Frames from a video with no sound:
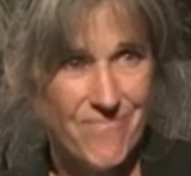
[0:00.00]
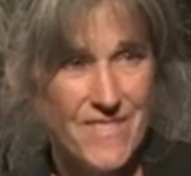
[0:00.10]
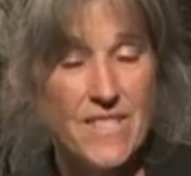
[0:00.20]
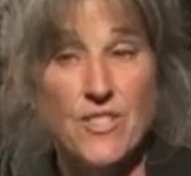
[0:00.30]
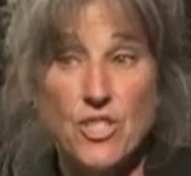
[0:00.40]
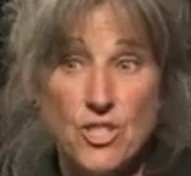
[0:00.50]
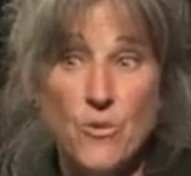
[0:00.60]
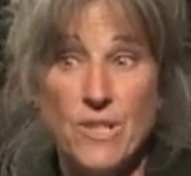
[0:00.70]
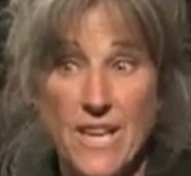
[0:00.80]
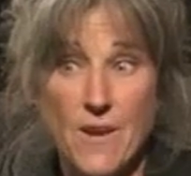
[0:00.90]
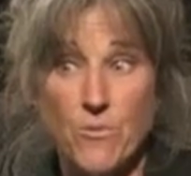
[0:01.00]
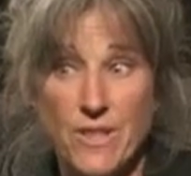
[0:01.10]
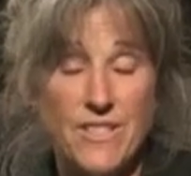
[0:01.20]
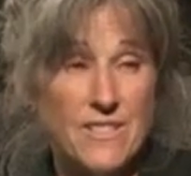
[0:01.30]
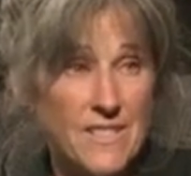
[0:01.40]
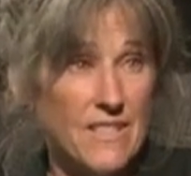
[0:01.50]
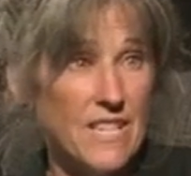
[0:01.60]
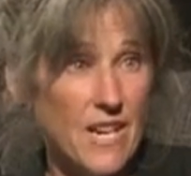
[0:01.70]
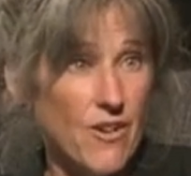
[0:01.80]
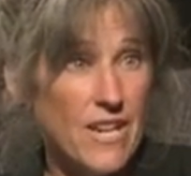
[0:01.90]
such as you would get with an
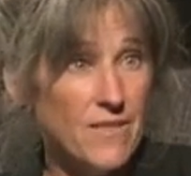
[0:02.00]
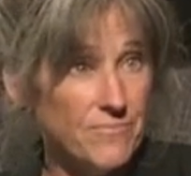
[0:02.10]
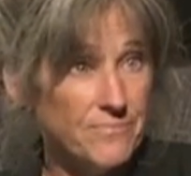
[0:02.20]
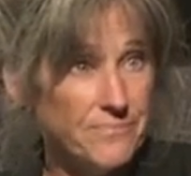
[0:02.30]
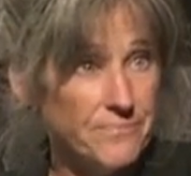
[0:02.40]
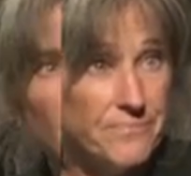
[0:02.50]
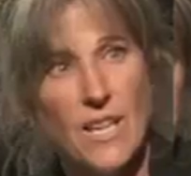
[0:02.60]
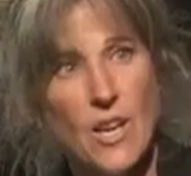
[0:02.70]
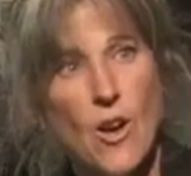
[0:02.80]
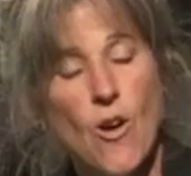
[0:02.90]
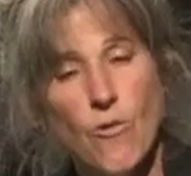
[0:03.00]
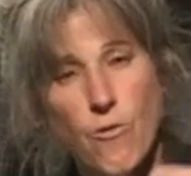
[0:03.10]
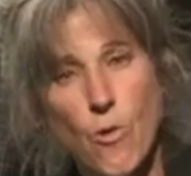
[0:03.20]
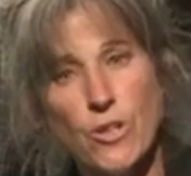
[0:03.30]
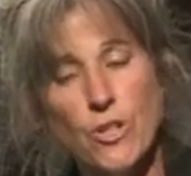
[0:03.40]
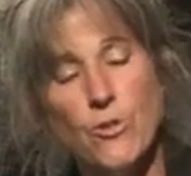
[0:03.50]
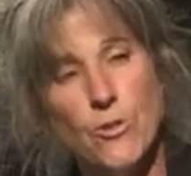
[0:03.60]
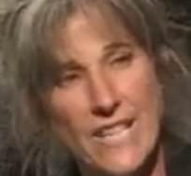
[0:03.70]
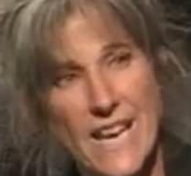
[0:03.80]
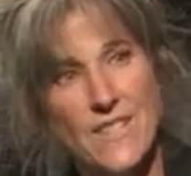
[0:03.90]
incendiary. For you to
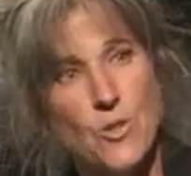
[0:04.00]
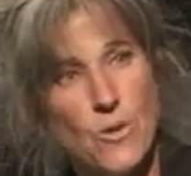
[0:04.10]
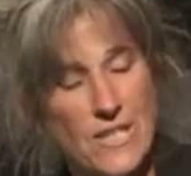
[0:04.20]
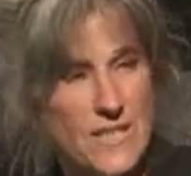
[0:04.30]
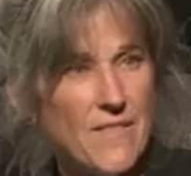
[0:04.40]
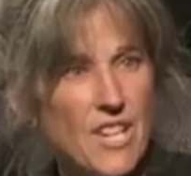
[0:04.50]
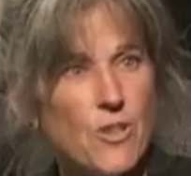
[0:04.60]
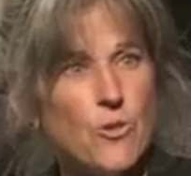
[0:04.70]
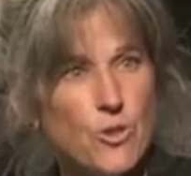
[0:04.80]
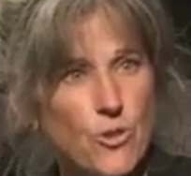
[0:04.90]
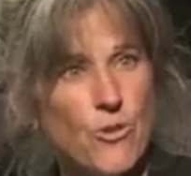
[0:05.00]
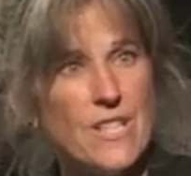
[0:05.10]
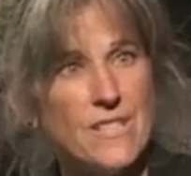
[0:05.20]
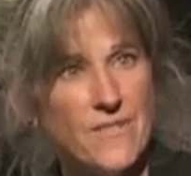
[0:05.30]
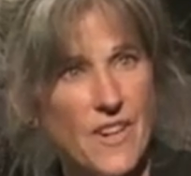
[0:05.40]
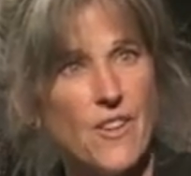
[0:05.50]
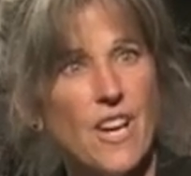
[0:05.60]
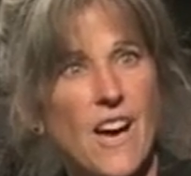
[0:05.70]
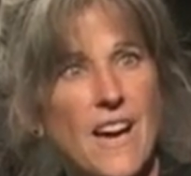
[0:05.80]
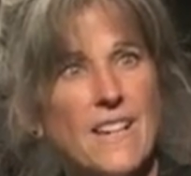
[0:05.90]
get 2,700 degrees
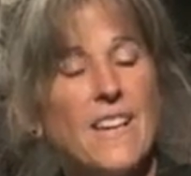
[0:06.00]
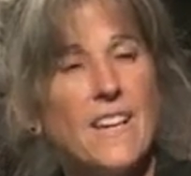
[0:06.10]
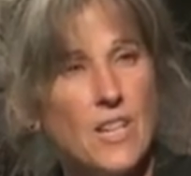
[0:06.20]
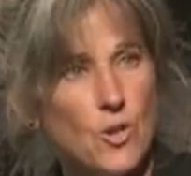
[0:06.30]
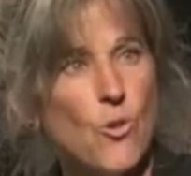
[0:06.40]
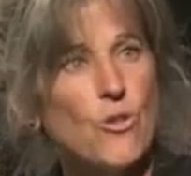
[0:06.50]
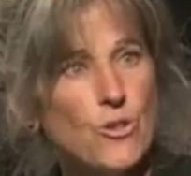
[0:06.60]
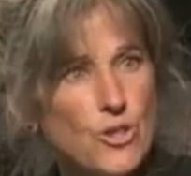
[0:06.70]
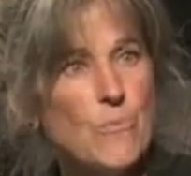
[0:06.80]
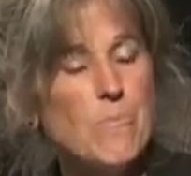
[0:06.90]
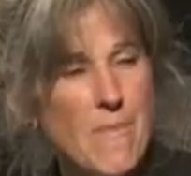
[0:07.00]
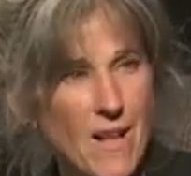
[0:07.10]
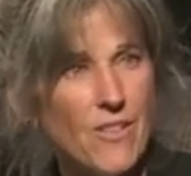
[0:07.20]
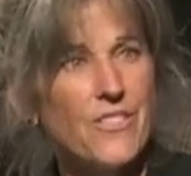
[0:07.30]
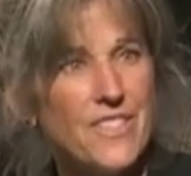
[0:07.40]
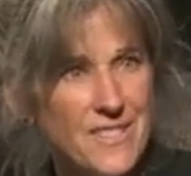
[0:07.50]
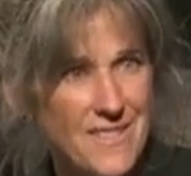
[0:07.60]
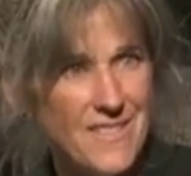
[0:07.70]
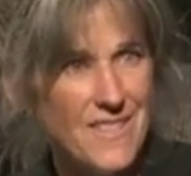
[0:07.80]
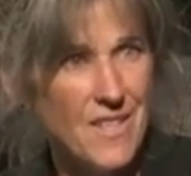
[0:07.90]
Fahrenheit in order to melt
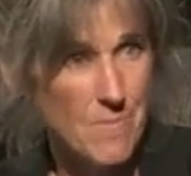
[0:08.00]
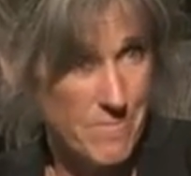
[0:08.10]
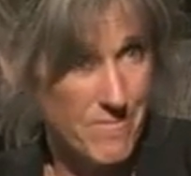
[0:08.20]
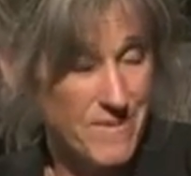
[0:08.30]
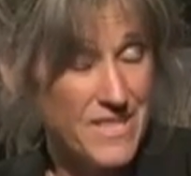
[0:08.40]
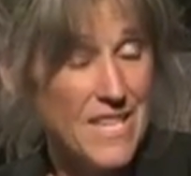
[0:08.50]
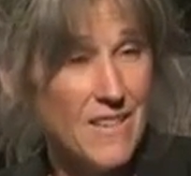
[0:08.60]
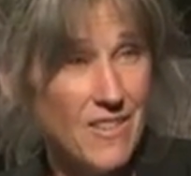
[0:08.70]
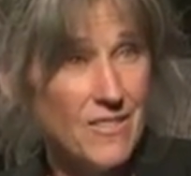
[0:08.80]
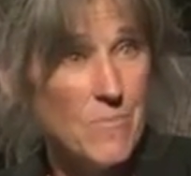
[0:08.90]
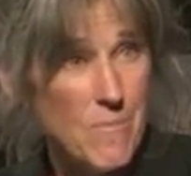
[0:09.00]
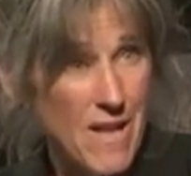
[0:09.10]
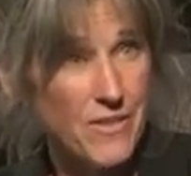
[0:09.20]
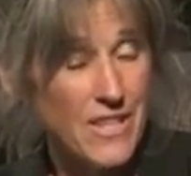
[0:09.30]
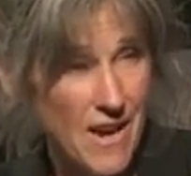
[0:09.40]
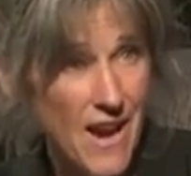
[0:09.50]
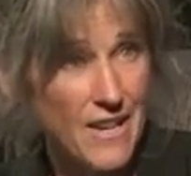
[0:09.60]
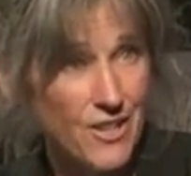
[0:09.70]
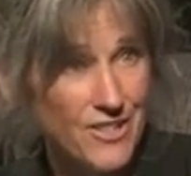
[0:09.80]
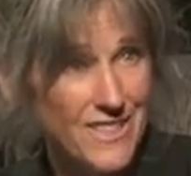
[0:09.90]
the steel, melt the
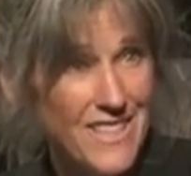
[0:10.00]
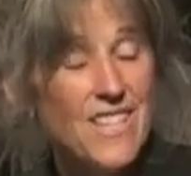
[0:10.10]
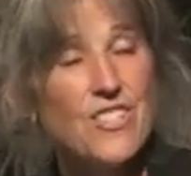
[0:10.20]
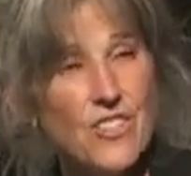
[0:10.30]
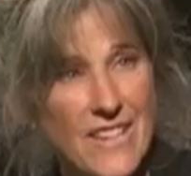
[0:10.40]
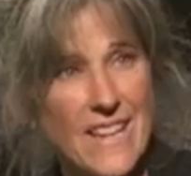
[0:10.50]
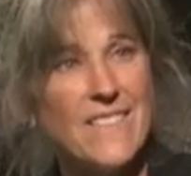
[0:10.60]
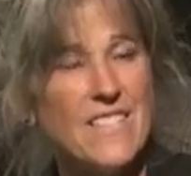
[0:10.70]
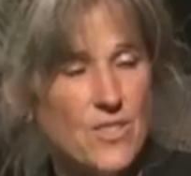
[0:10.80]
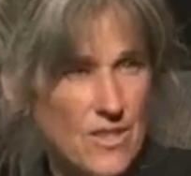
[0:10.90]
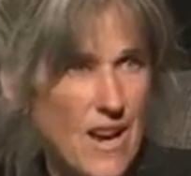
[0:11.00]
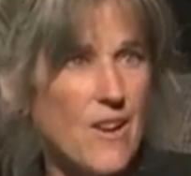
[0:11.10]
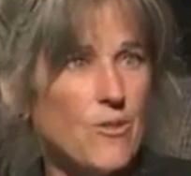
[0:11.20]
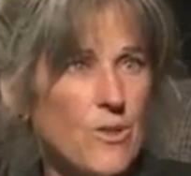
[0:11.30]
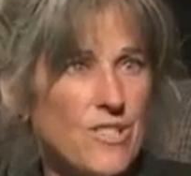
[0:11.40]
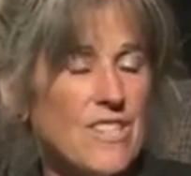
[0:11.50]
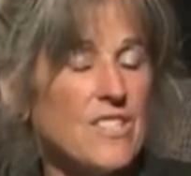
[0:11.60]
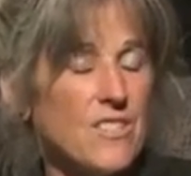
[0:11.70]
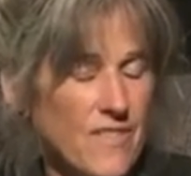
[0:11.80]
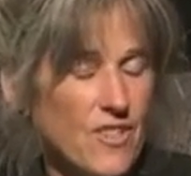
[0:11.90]
iron, to get these
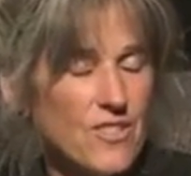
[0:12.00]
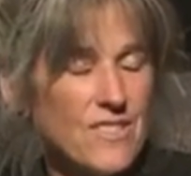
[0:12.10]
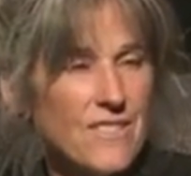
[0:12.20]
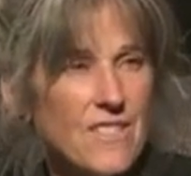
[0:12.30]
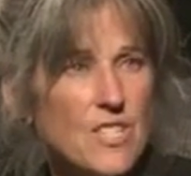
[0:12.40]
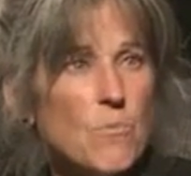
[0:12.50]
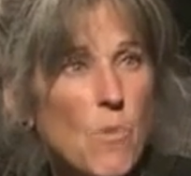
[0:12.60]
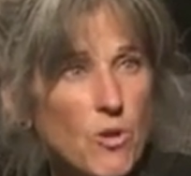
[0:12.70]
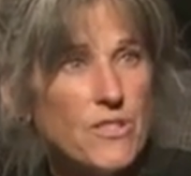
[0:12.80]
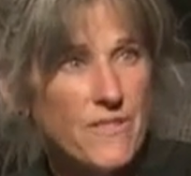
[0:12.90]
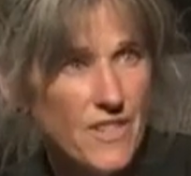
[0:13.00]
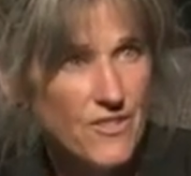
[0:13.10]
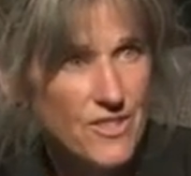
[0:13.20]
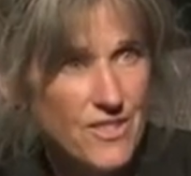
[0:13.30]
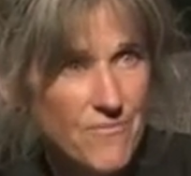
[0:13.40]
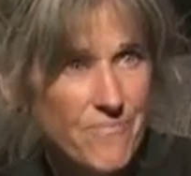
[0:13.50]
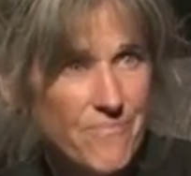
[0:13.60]
spheres, these molten spheres.